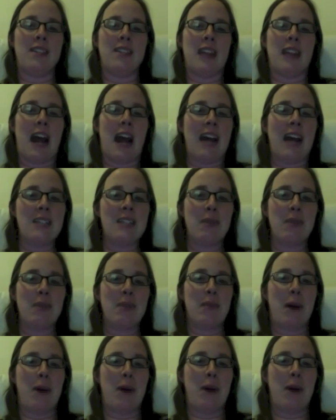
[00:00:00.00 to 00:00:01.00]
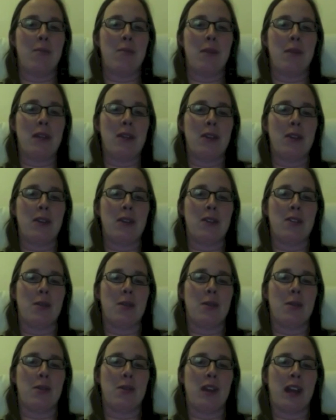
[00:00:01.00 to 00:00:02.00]
It has to be about a meter or so
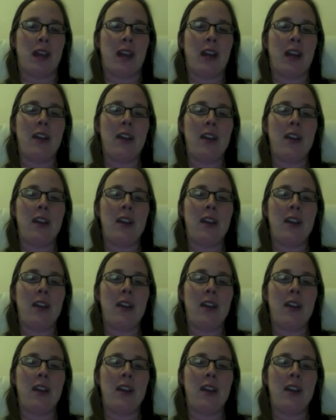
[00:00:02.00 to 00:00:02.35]
thick.